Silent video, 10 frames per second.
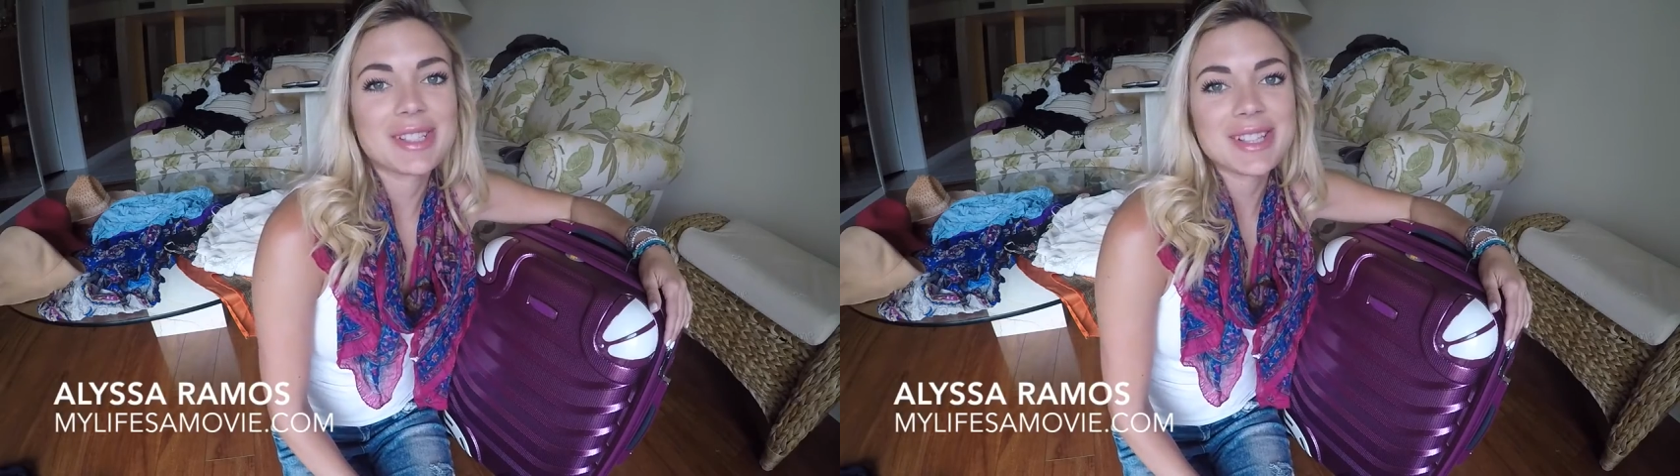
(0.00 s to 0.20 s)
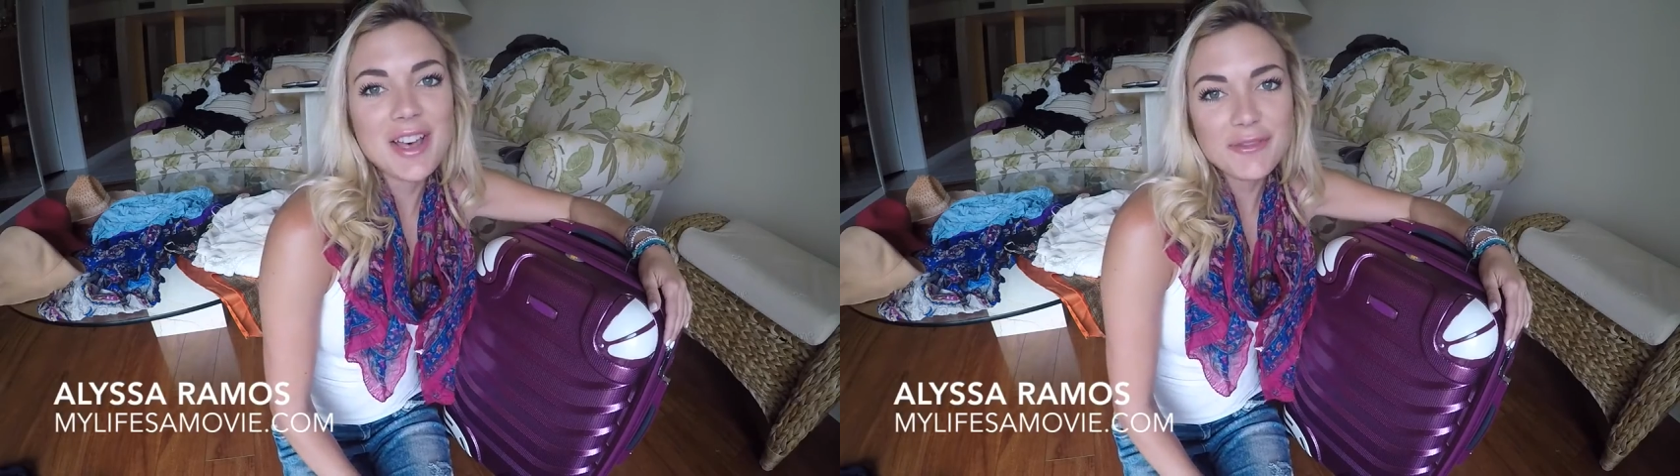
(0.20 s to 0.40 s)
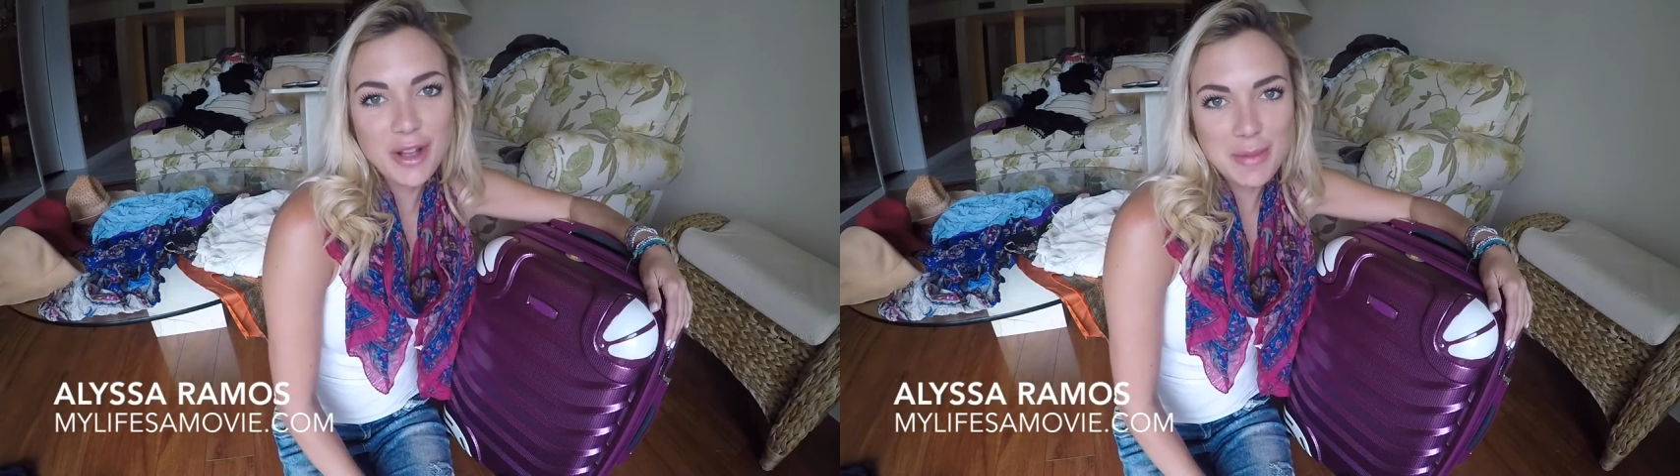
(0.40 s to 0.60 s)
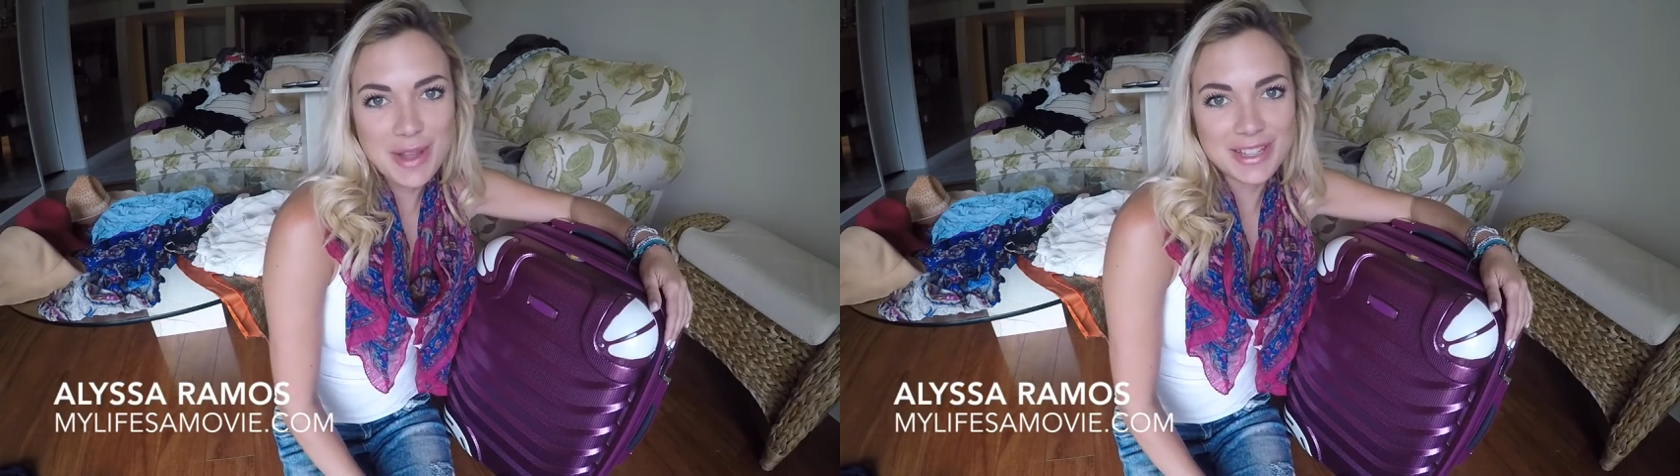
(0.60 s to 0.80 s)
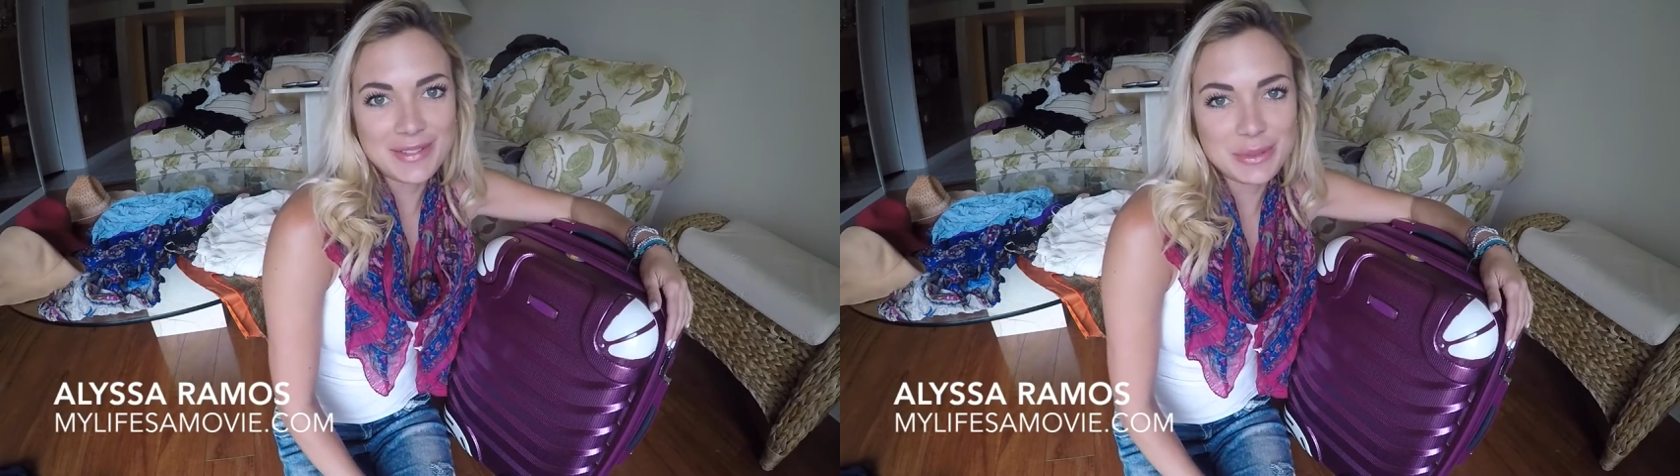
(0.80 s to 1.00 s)
Melissa from
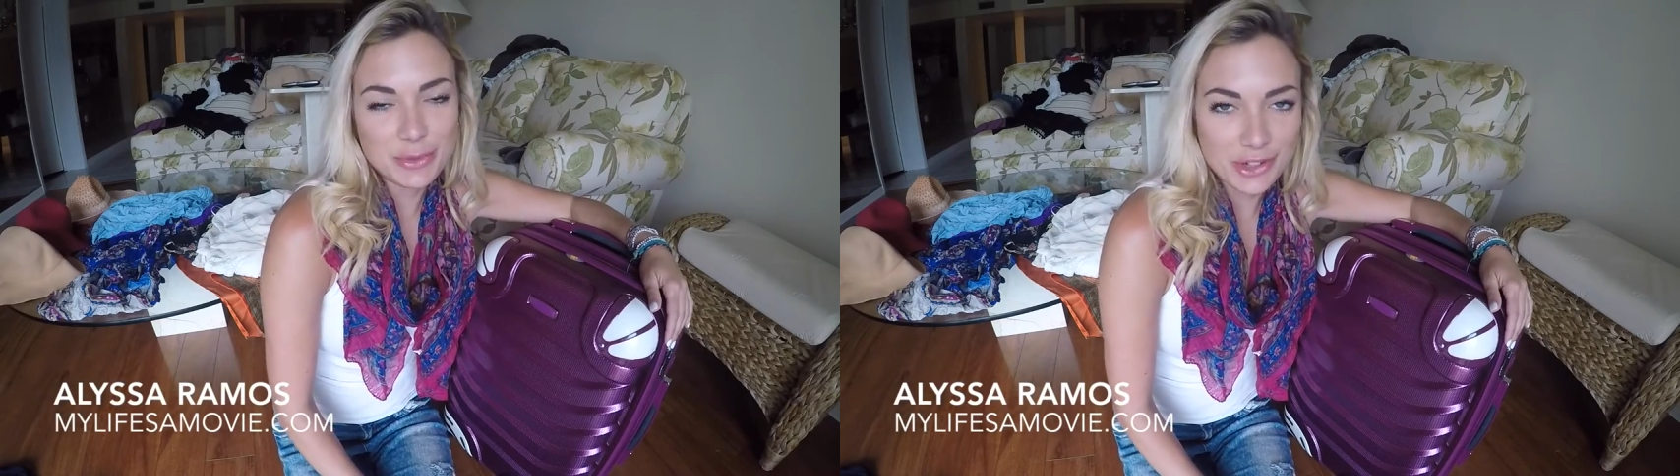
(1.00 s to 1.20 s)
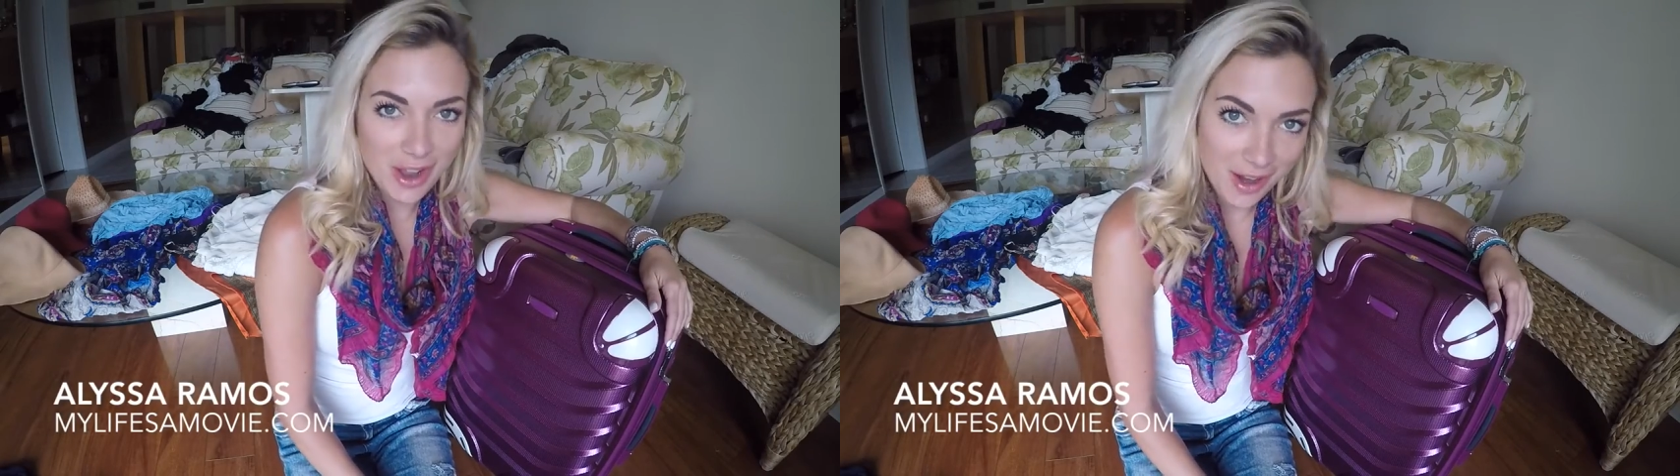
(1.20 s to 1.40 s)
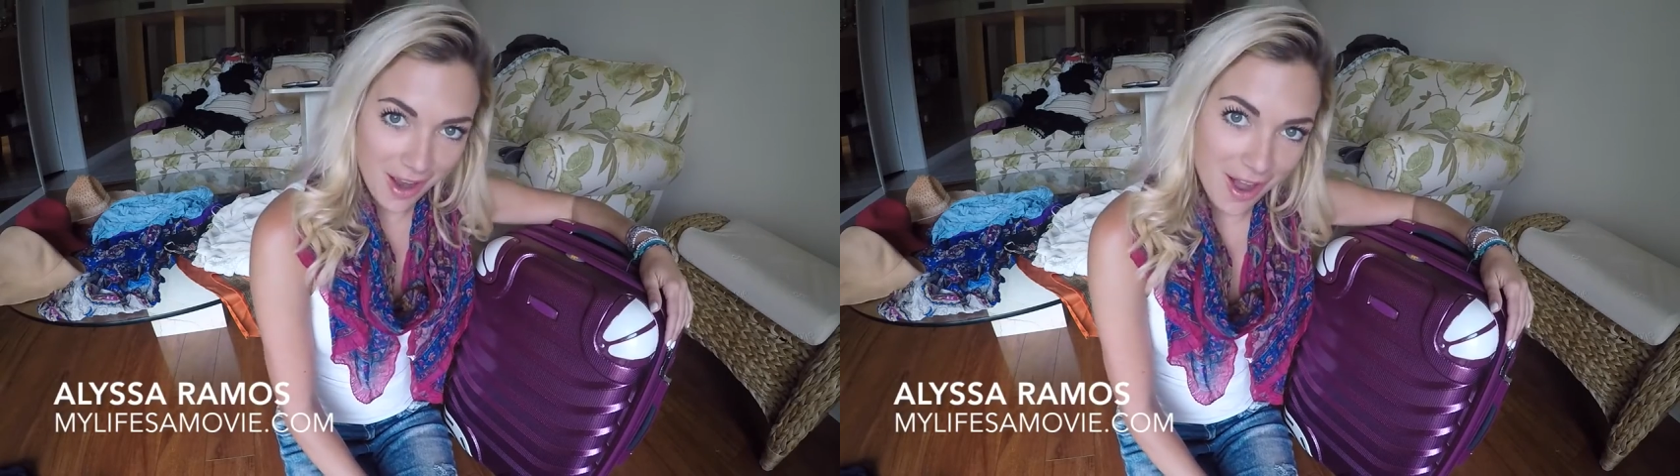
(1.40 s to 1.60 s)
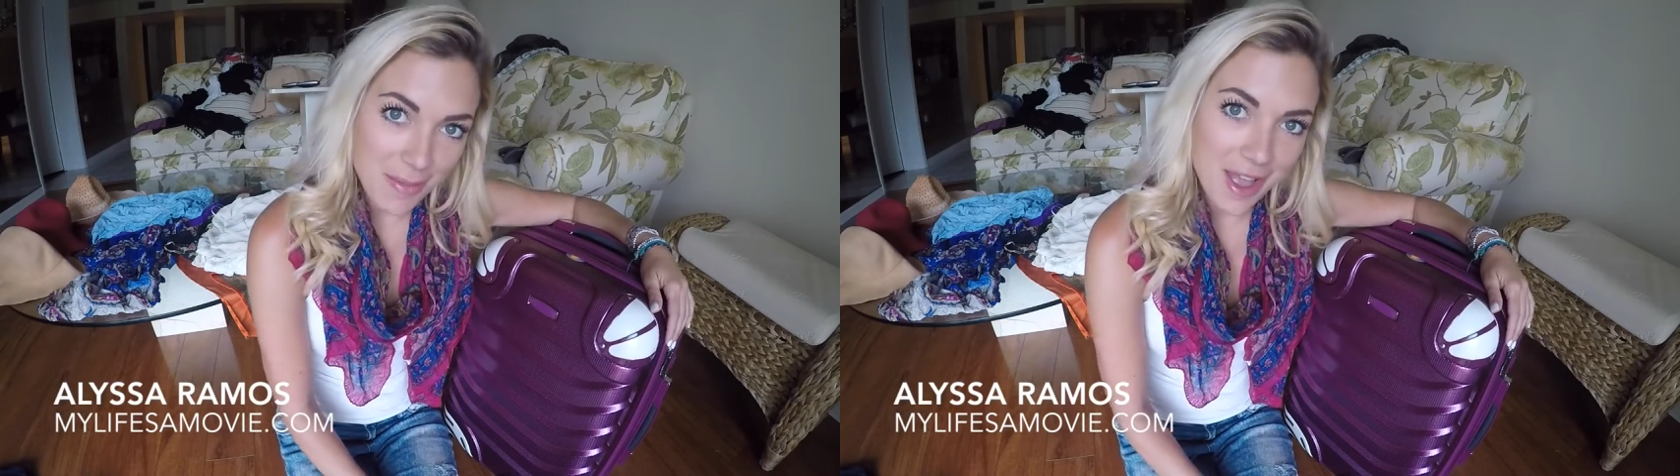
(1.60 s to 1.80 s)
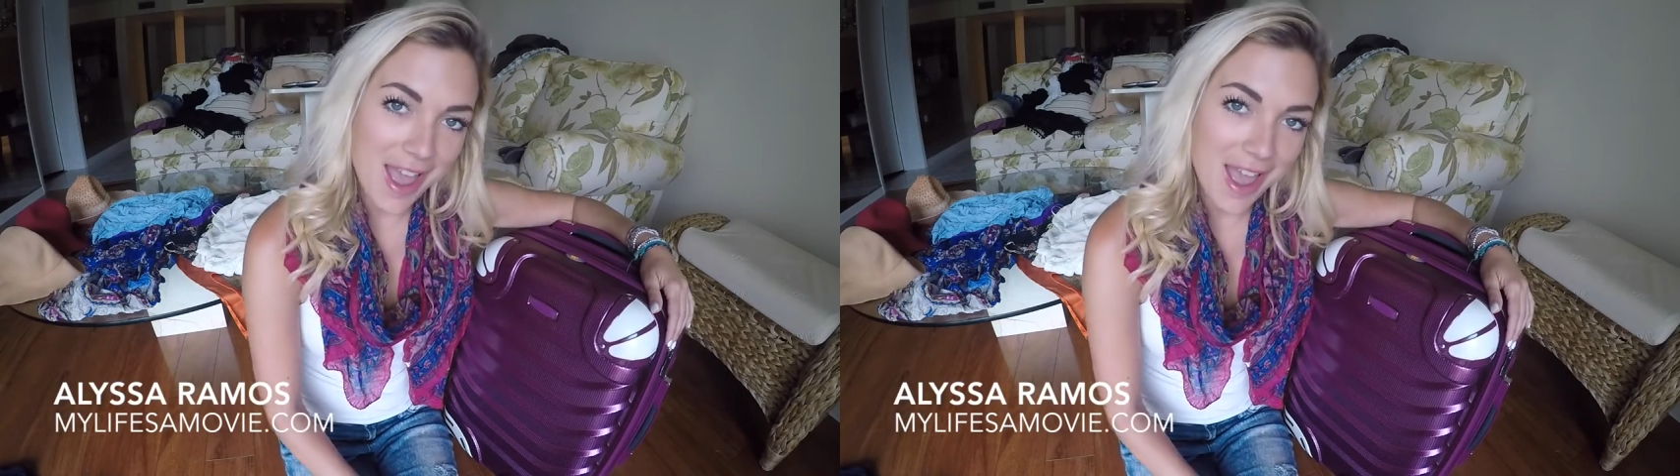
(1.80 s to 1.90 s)
mylifesmovie.com,